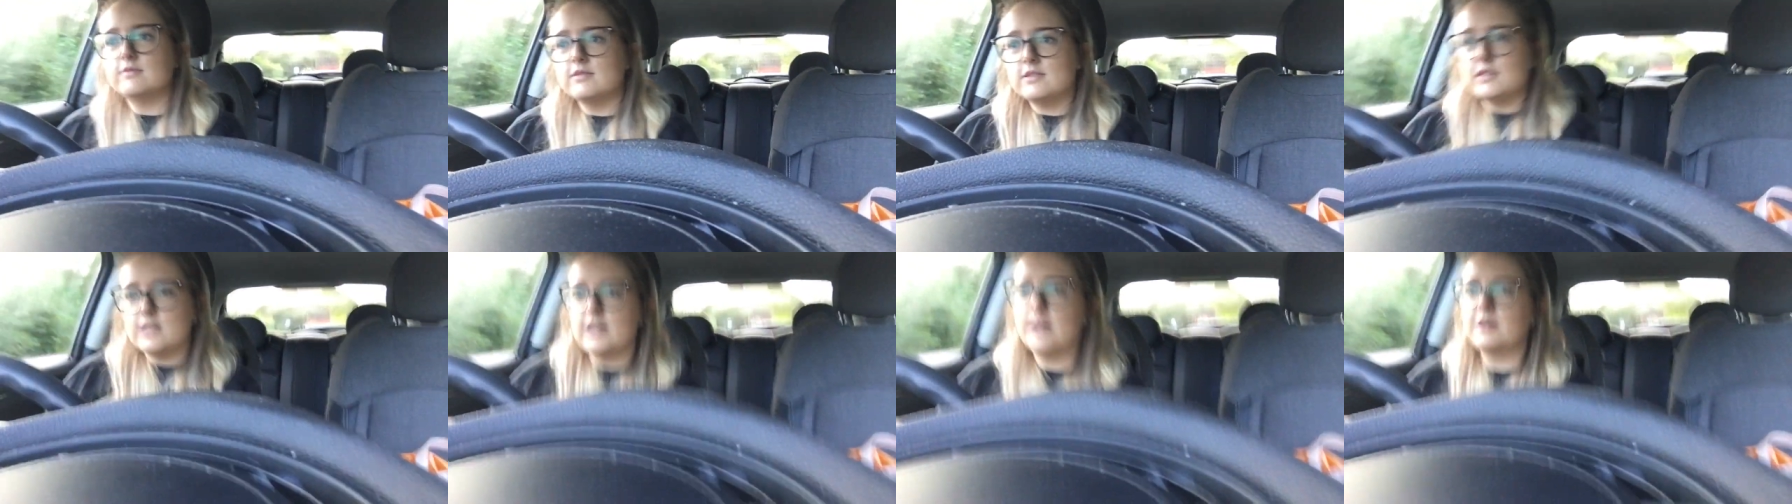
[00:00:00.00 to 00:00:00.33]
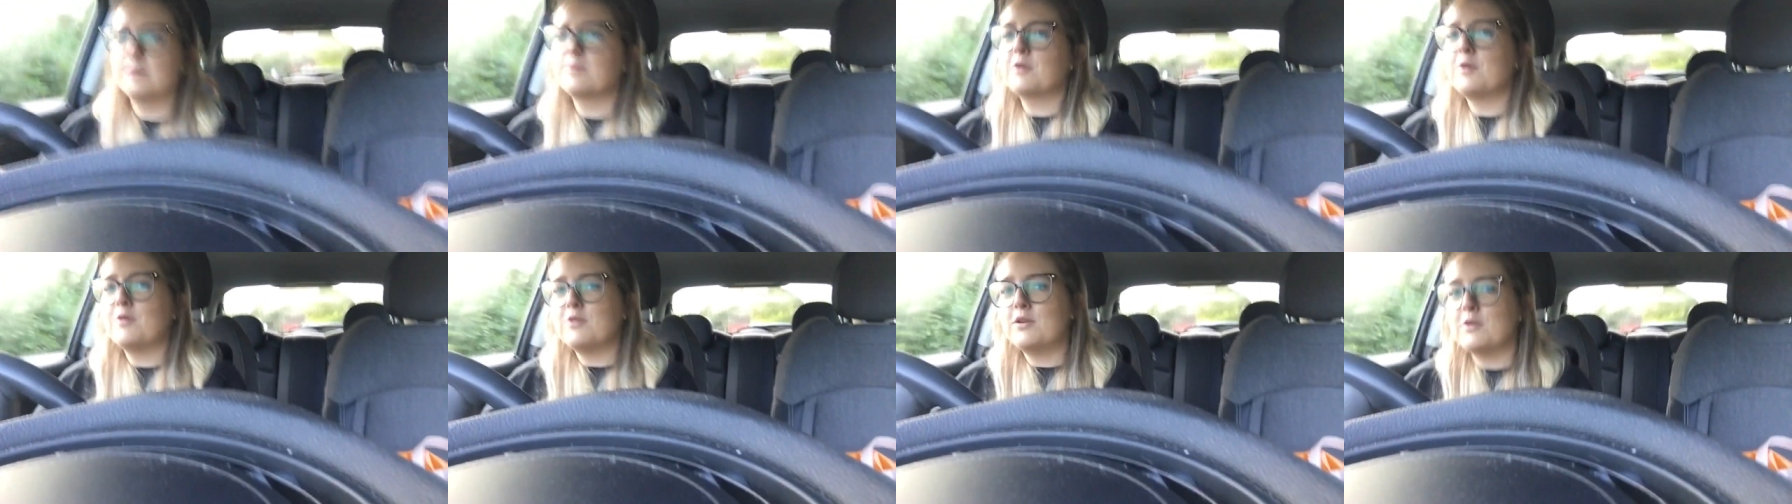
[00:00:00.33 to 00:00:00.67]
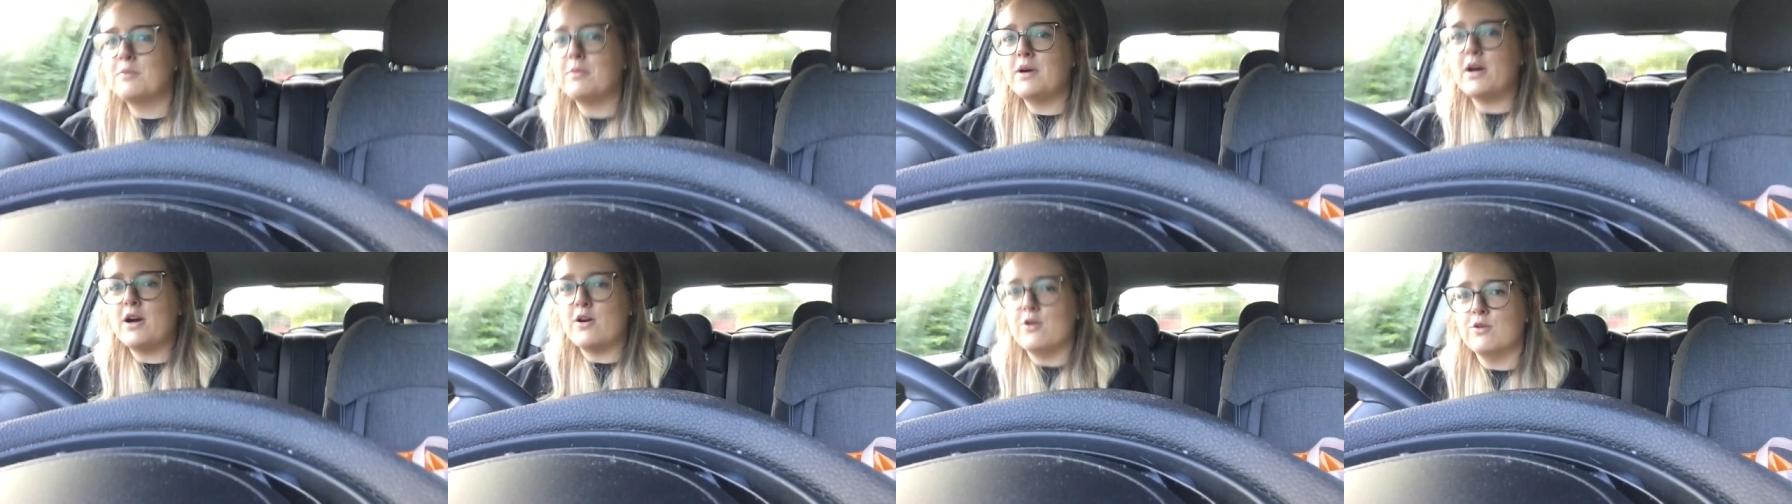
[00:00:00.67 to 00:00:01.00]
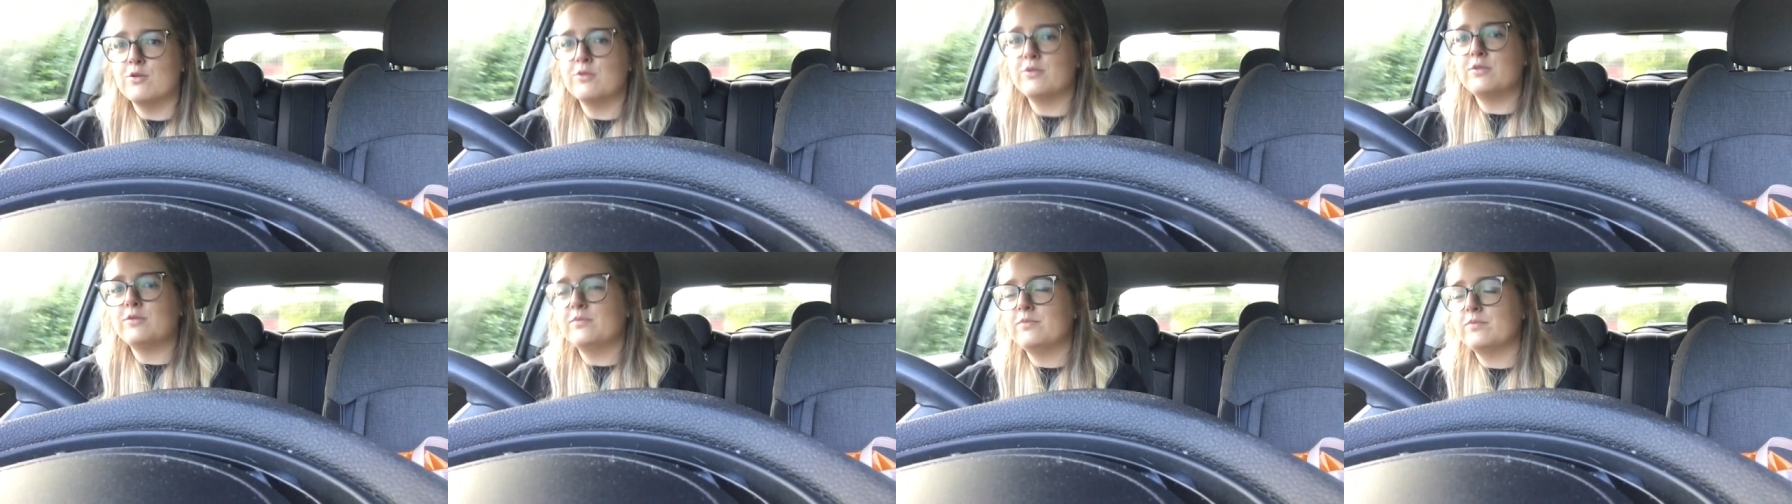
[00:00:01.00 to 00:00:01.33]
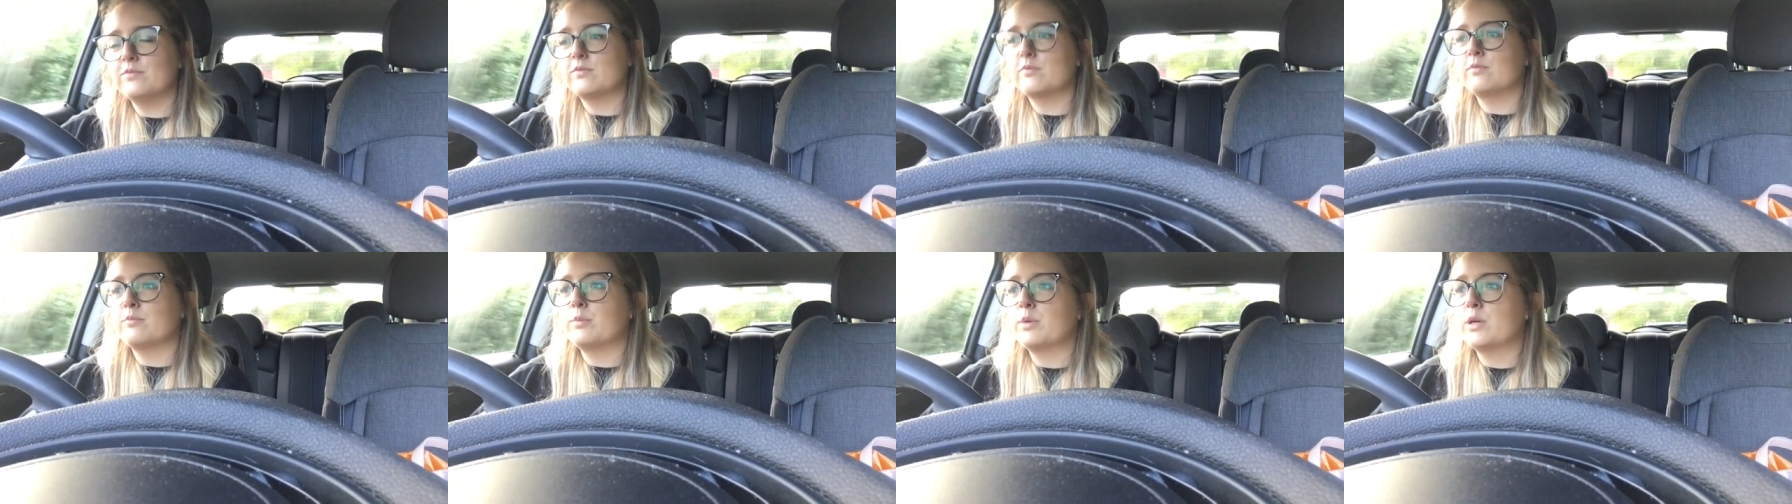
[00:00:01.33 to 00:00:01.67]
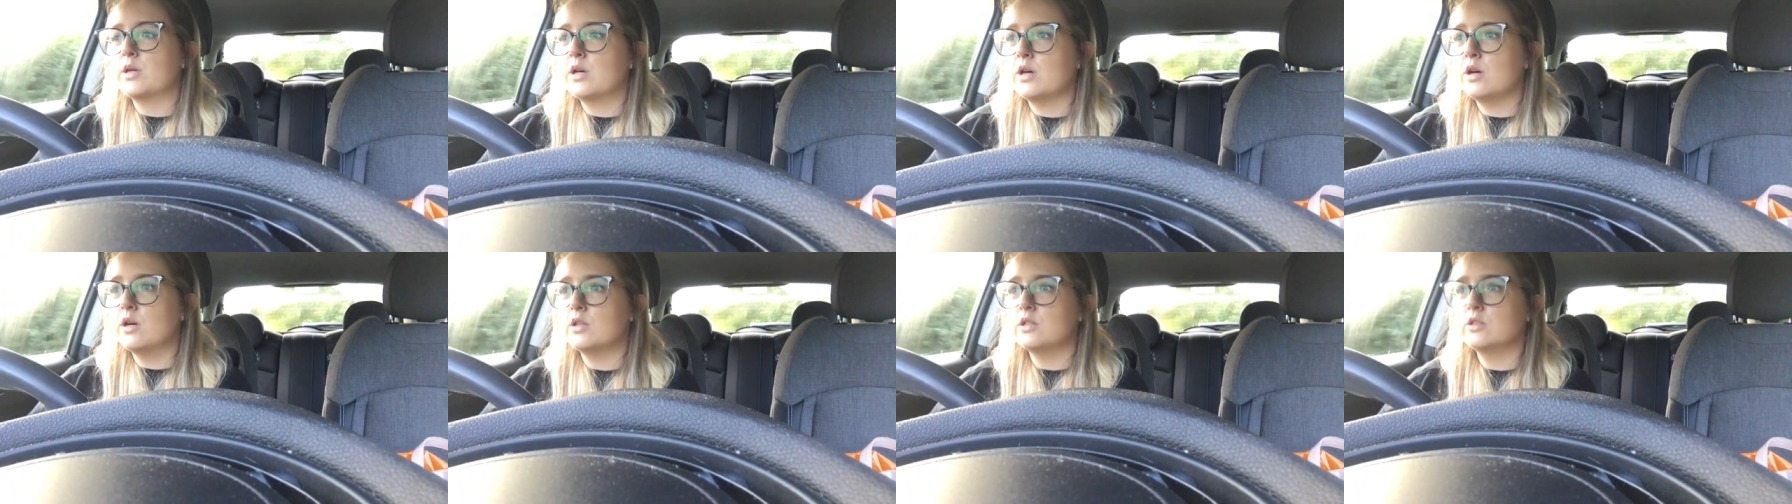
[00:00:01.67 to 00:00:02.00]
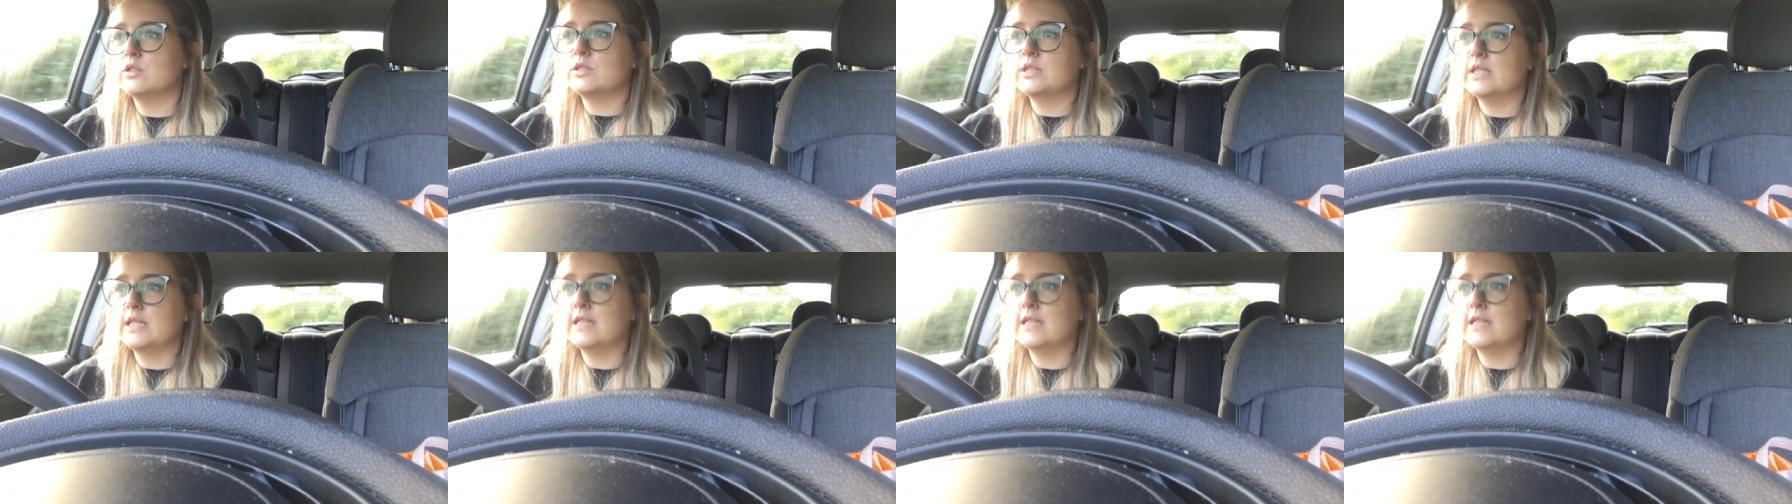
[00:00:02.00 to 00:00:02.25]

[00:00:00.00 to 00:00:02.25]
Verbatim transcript: Today I'm going on my own because